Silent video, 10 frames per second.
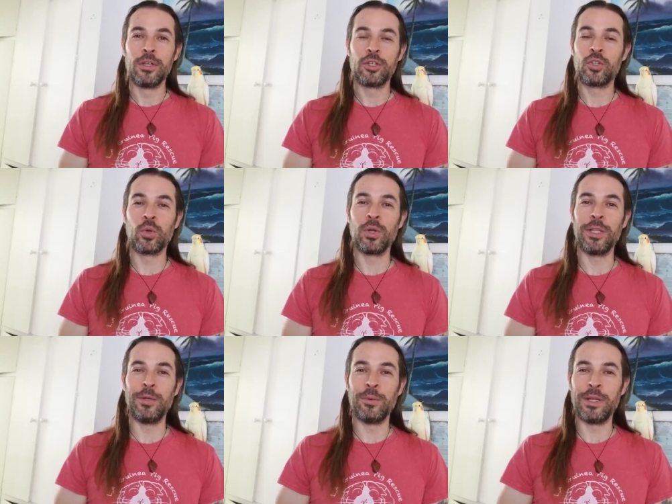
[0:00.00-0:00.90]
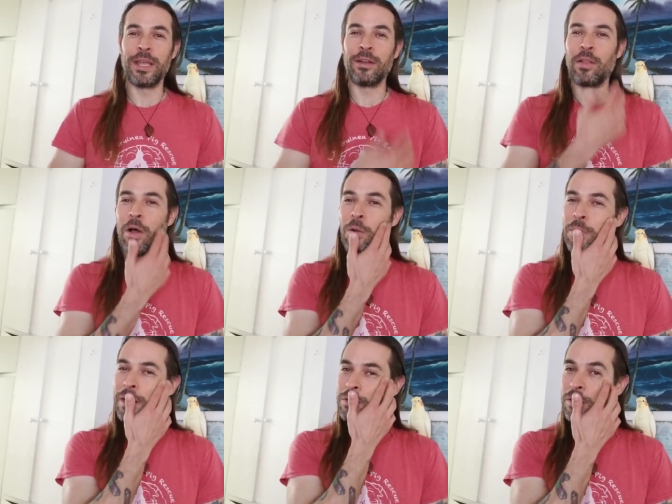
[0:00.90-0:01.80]
surely would get along
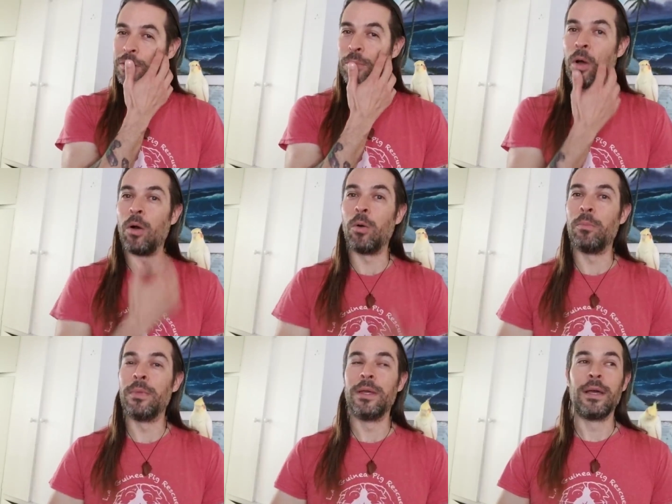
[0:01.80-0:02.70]
when I took them home.